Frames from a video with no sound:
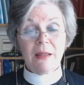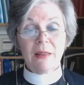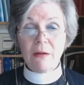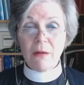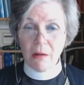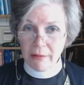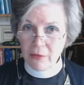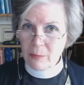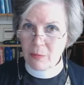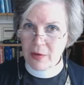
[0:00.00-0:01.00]
Now, there are
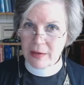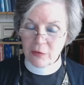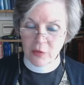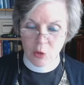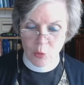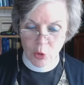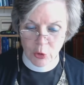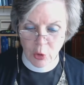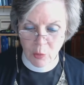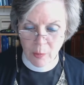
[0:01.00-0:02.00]
some things that you
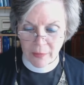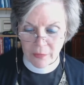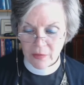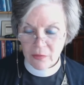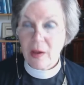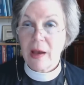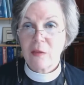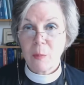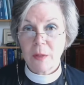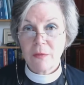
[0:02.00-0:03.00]
should know about this
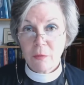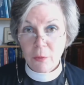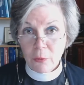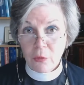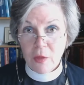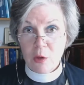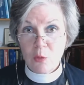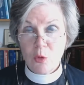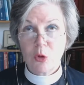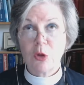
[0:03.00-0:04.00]
gospel. The first thing
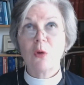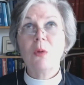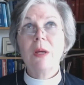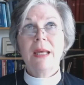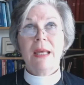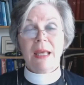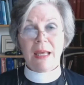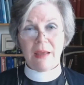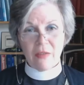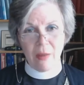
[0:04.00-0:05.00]
you should know
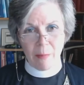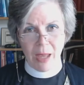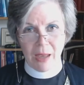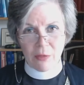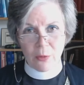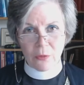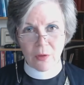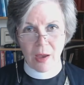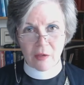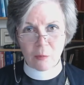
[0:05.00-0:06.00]
is that Matthew's
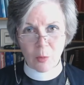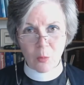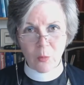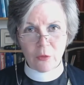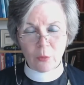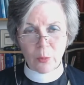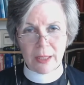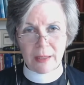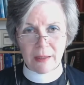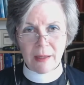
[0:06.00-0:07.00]
gospel was
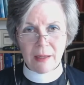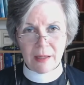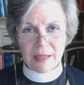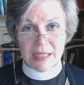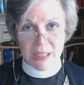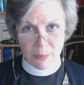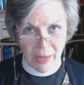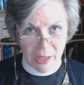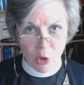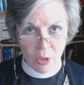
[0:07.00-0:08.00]
written
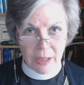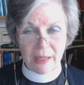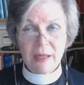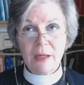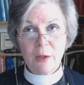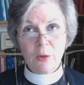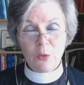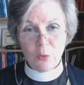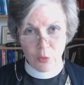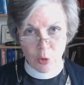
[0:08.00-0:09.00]
especially
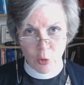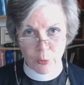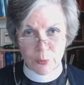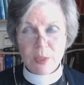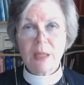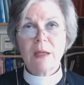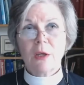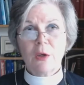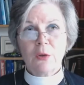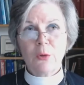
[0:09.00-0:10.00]
to the Jews,
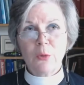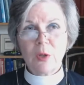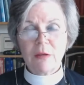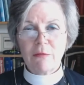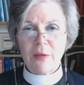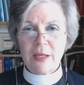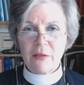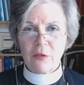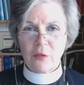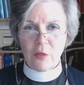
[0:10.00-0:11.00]
to
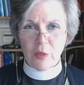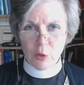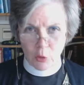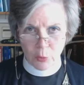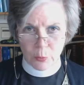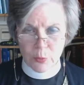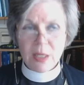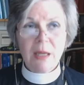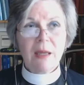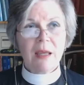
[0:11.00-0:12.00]
convince the
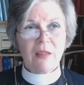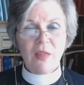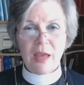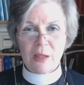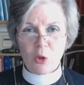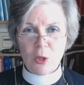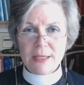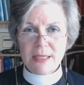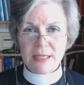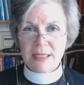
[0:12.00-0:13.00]
Jews that
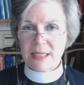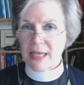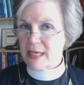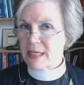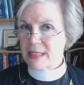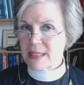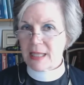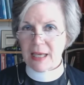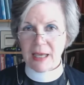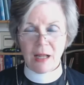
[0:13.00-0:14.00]
Jesus is
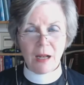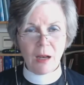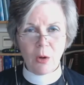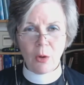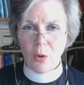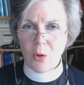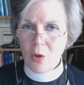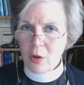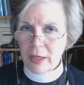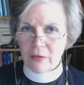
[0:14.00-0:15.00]
the
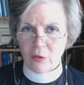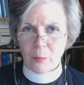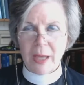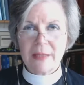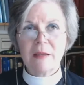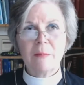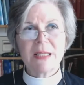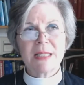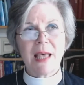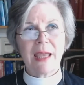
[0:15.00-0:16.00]
long-expected
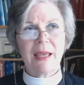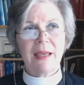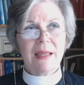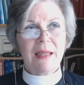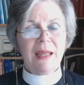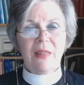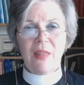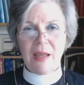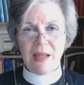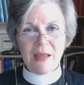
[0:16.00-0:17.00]
Messiah,
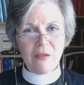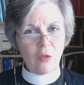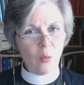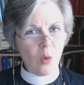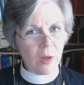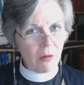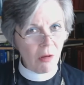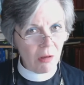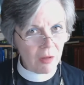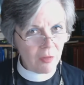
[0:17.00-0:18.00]
that he's the one
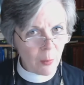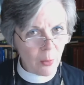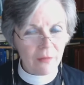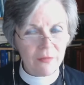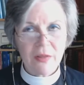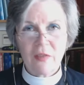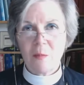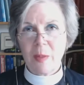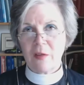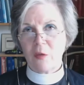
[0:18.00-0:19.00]
all of the prophets
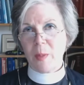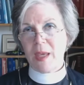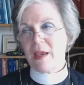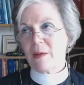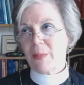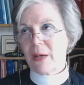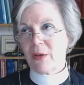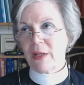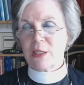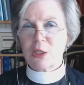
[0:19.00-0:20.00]
have been speaking
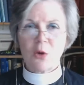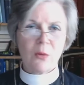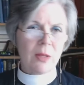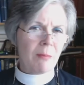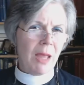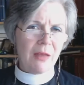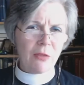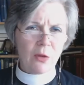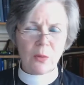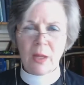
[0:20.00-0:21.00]
about. And so in
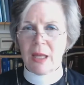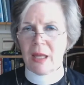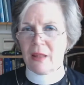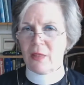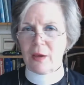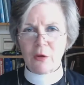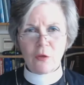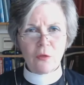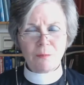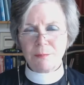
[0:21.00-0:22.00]
Matthew,
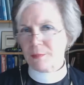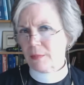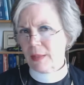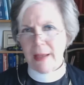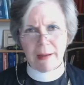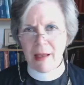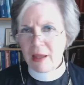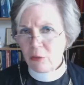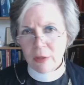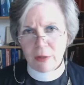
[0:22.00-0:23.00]
there's like
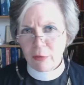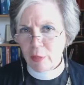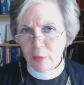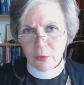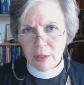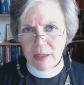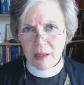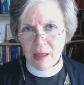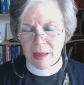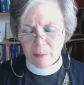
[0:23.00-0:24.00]
130
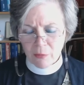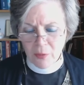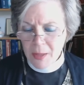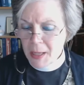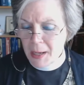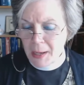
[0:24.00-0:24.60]
times